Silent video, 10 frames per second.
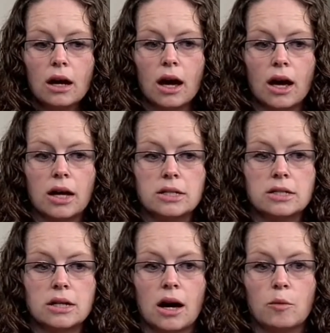And
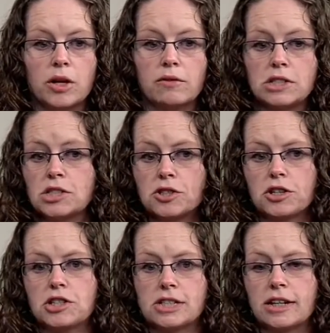uh, when you register,
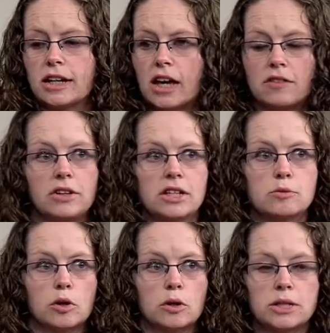you just indicate if you need to
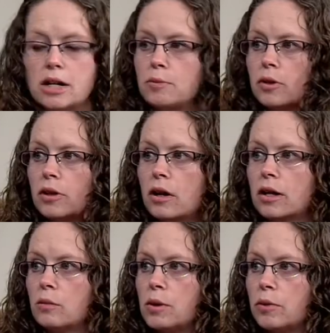borrow a diaper or not
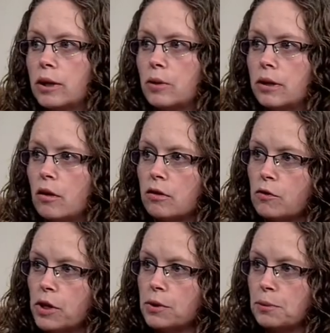and we bring one along
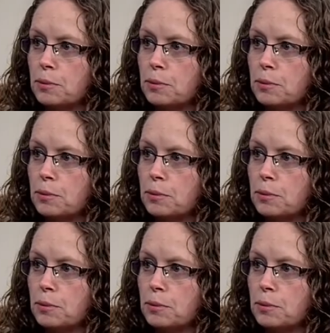for you.